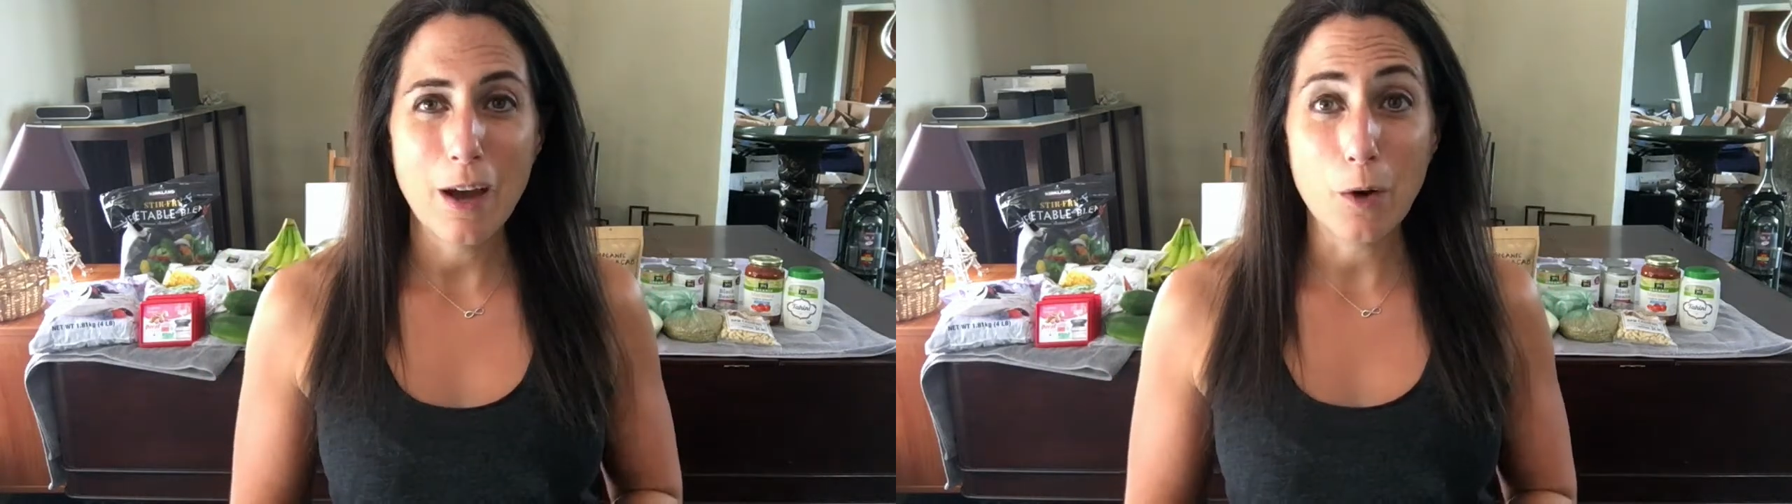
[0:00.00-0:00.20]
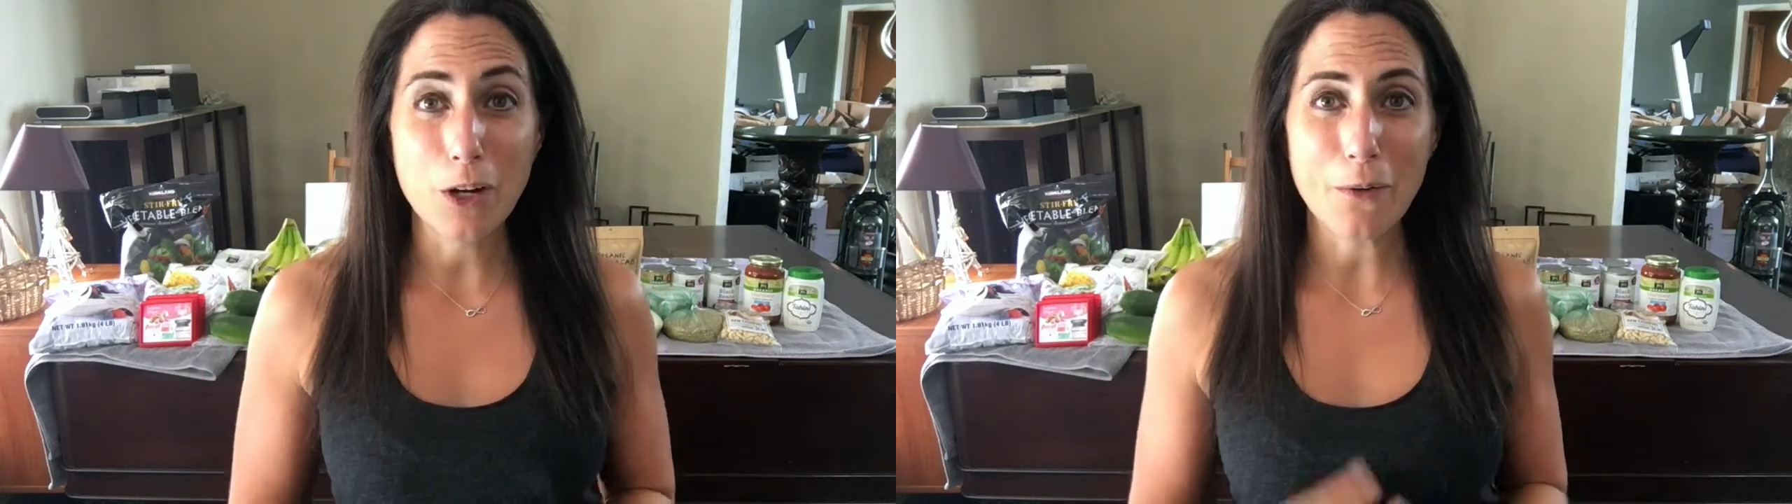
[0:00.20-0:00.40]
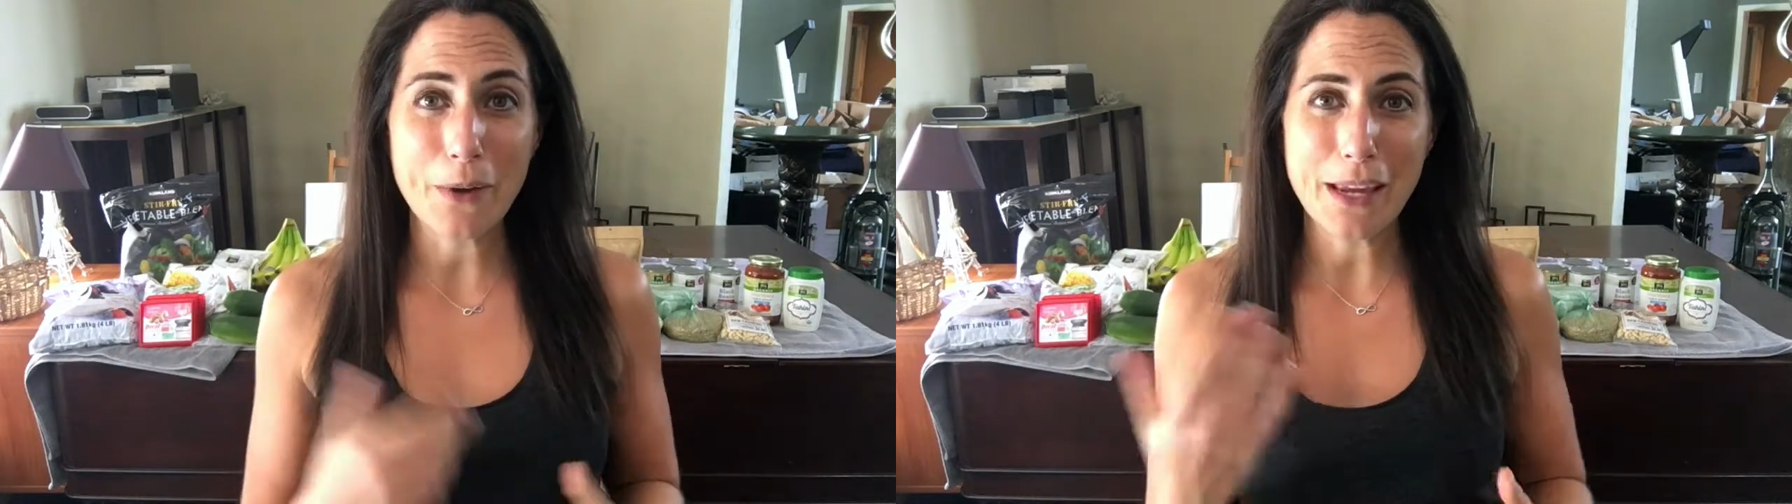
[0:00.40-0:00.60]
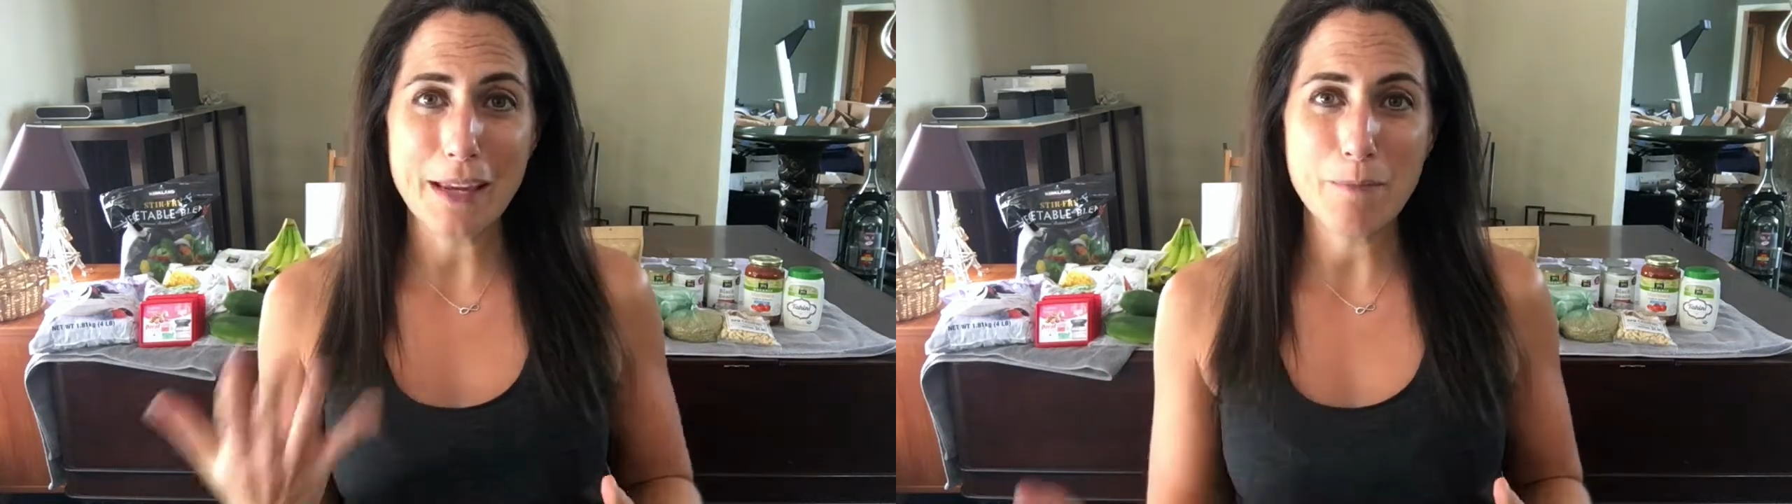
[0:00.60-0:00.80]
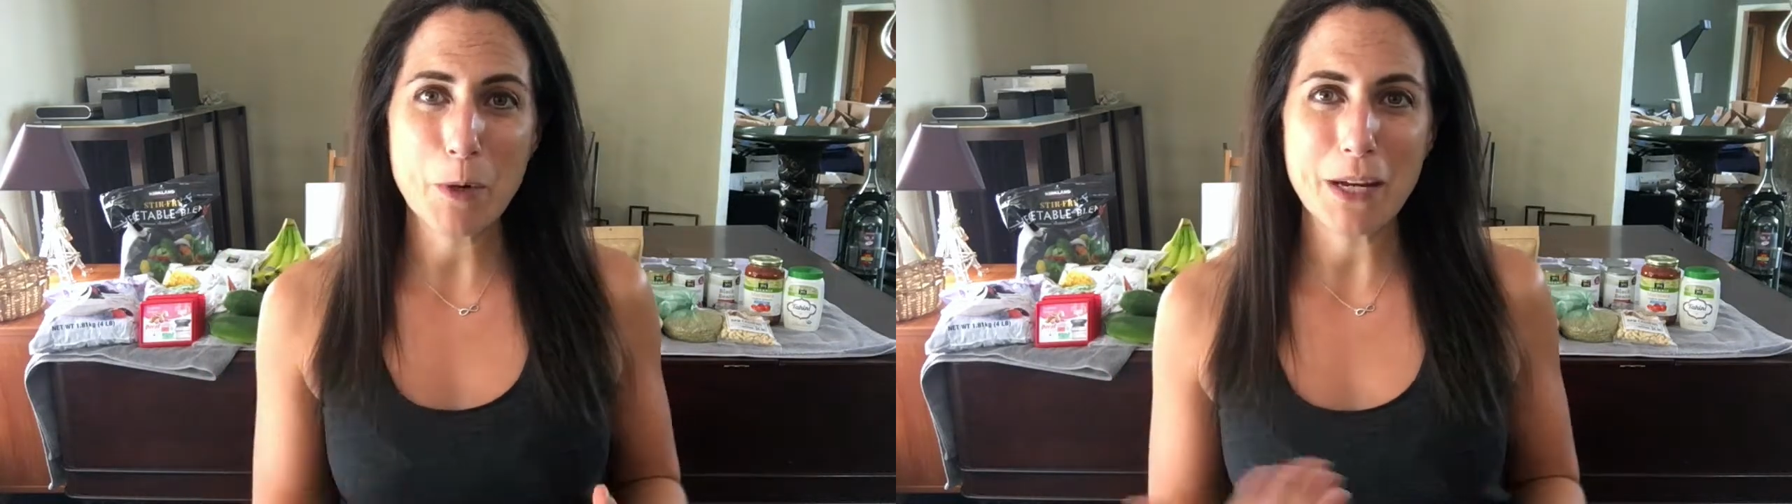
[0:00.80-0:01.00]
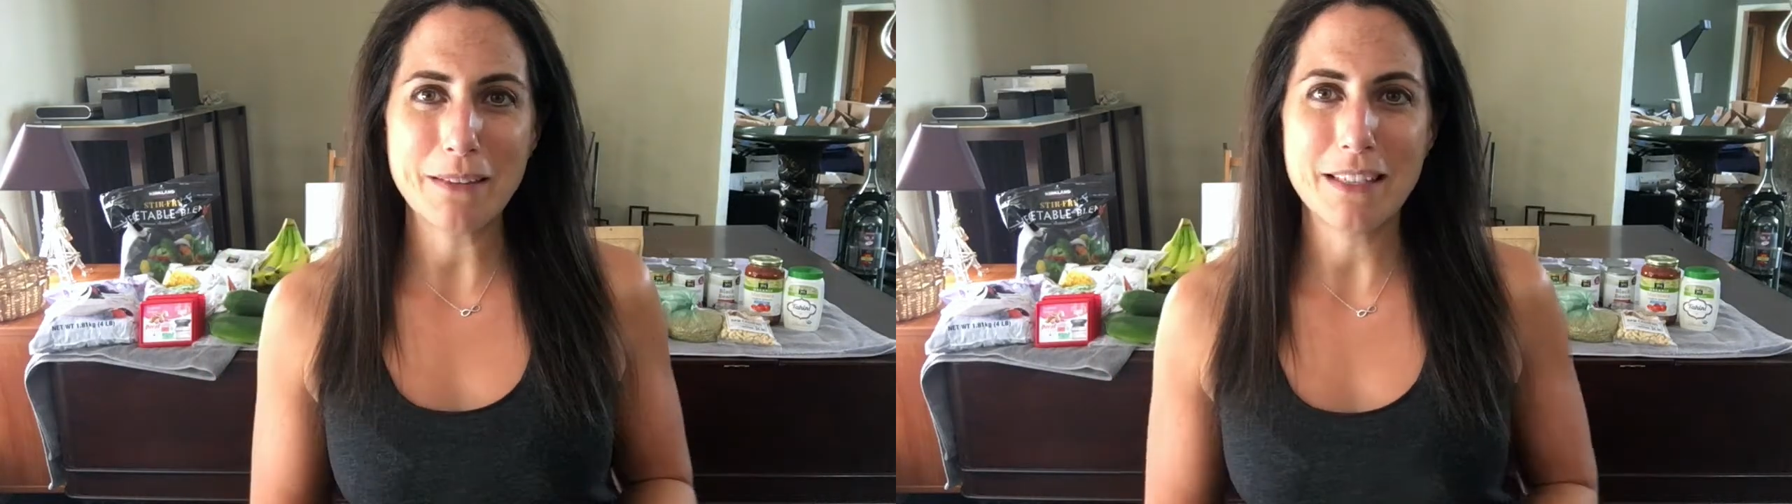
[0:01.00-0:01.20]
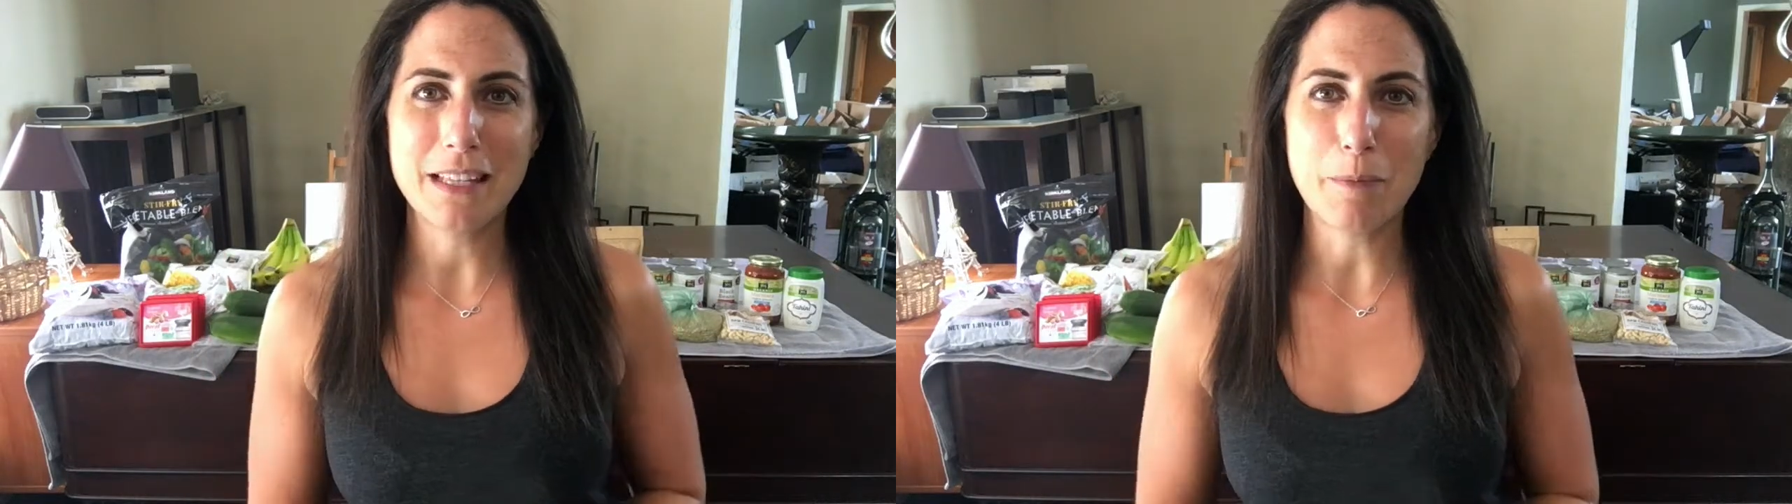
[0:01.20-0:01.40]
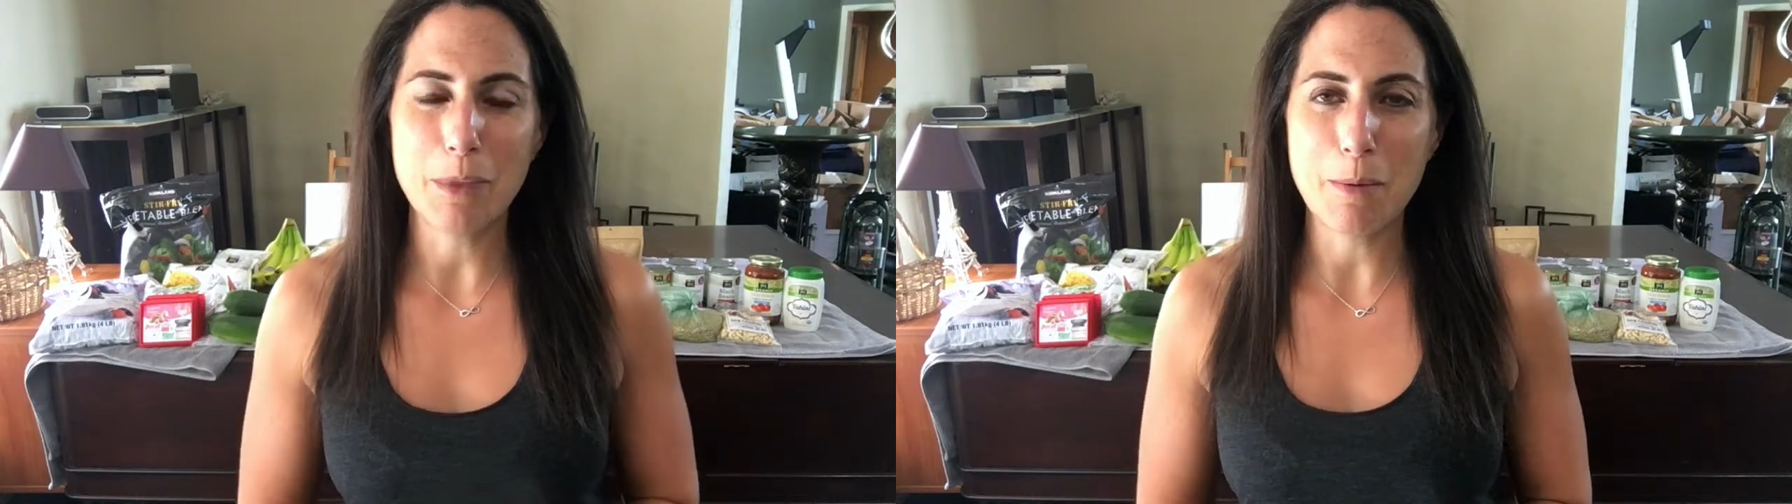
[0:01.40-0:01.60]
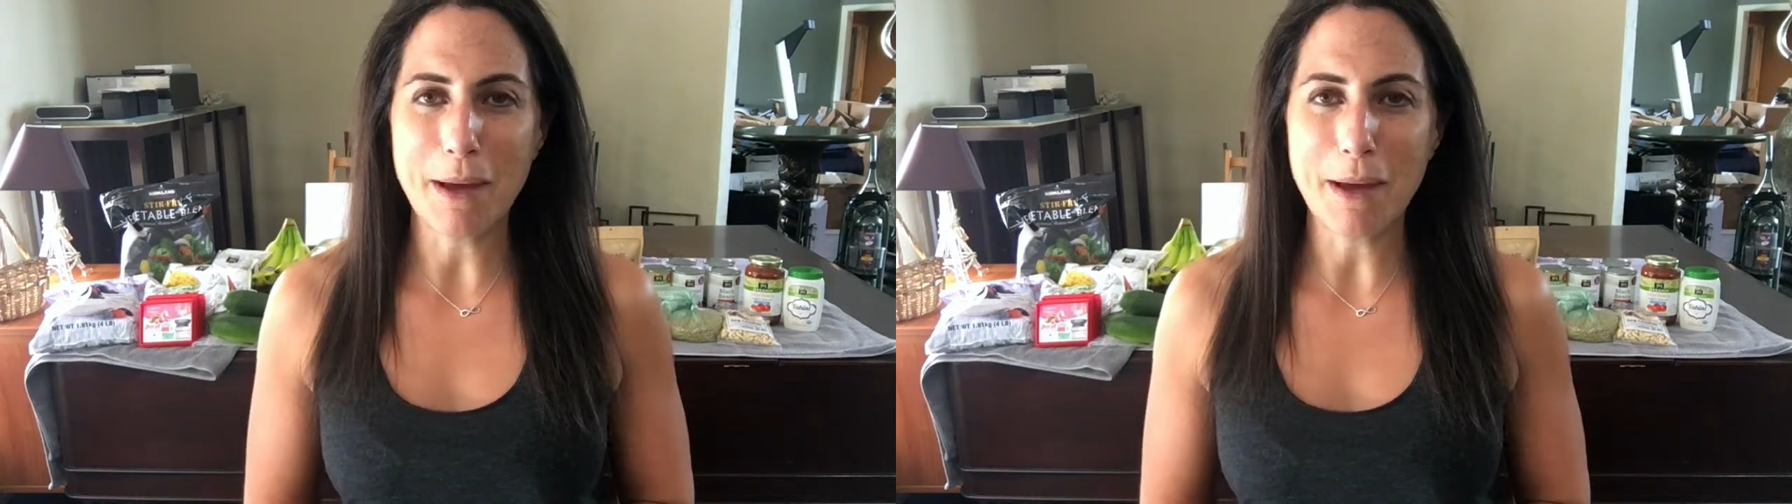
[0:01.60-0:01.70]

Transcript: or go more into depth